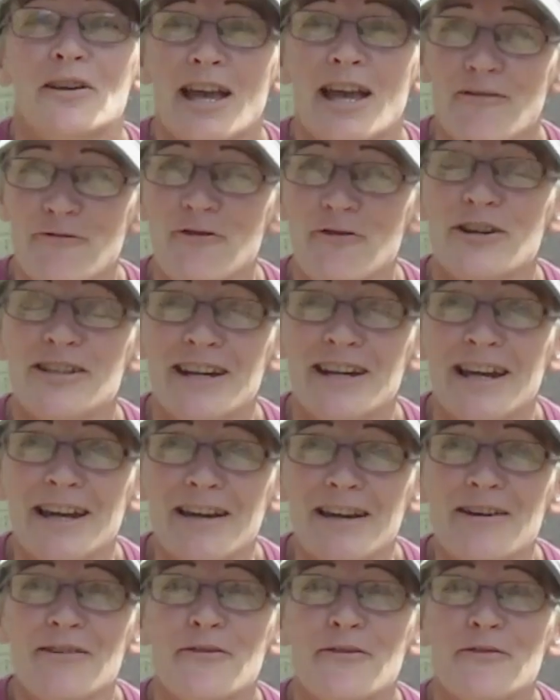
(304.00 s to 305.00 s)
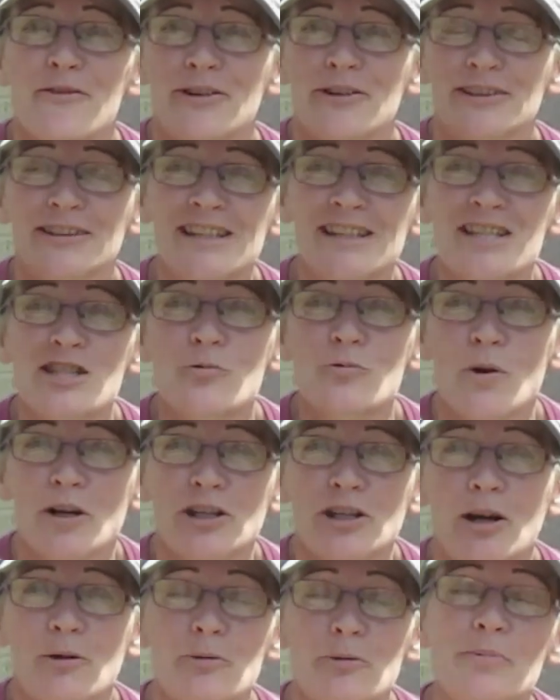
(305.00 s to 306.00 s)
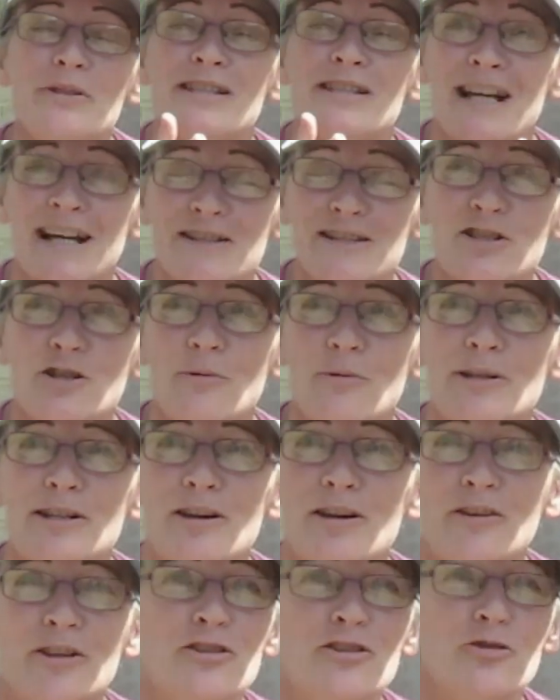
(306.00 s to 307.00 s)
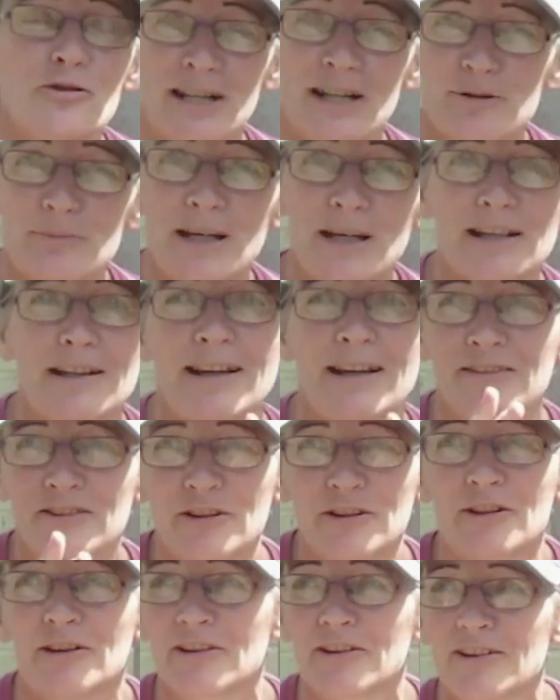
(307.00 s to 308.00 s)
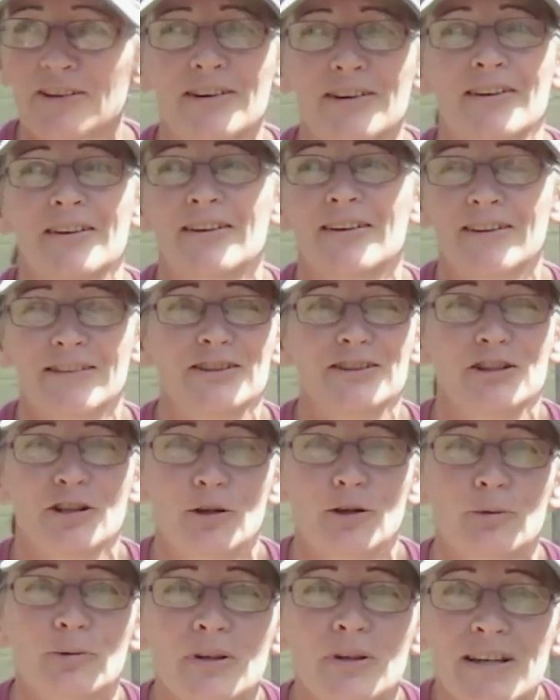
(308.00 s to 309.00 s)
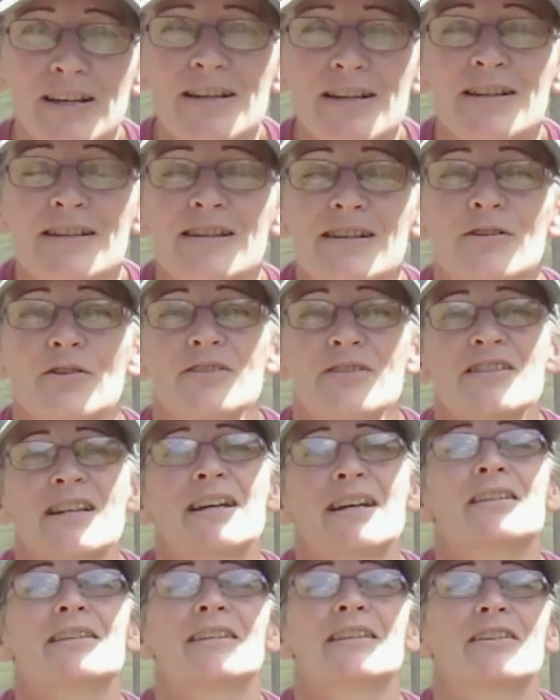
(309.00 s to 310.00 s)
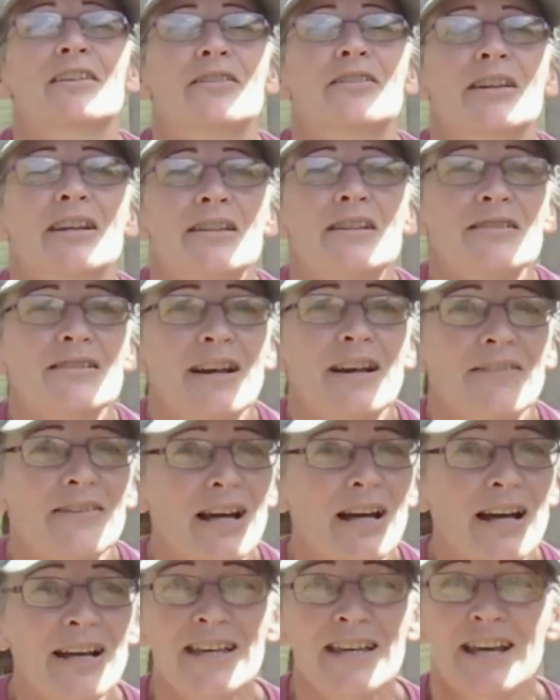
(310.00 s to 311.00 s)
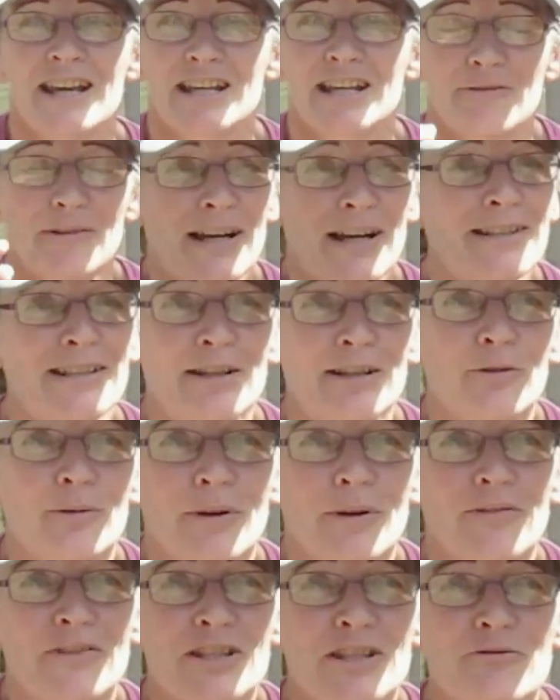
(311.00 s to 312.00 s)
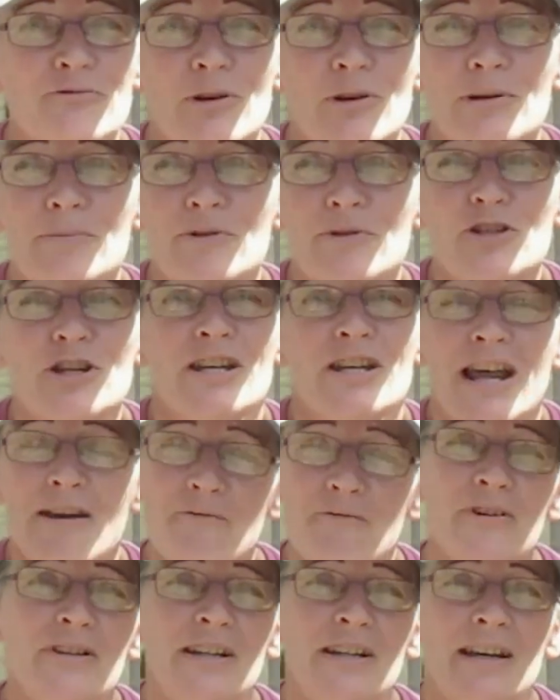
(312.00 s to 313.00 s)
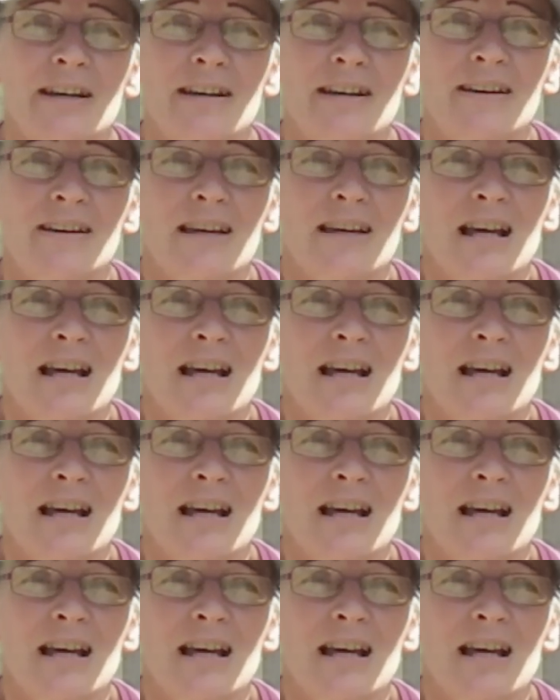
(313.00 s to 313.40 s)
every day for at least 1 hour, besides going on a treadmill and you know, cycling and things like that. And if I didn't go on this rowing machine every day,